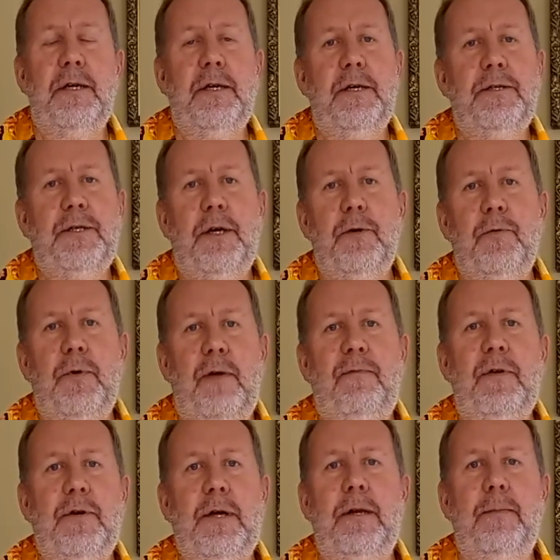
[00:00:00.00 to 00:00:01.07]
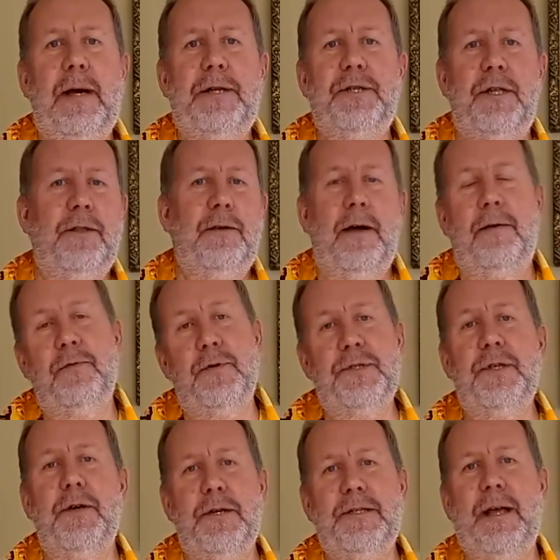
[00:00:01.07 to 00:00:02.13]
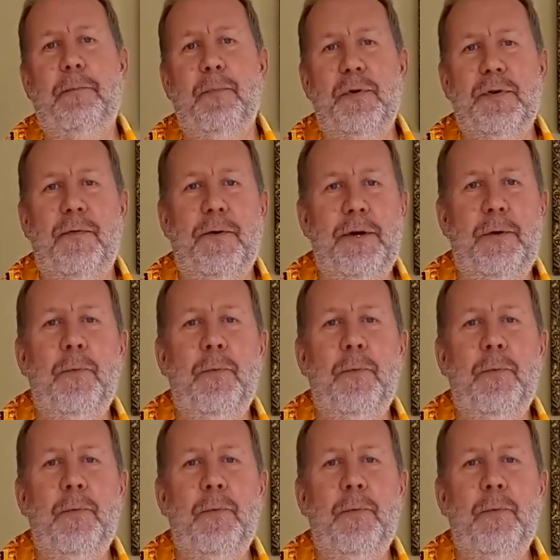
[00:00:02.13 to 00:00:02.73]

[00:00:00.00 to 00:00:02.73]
So if you can imagine that, I've got two examples for you.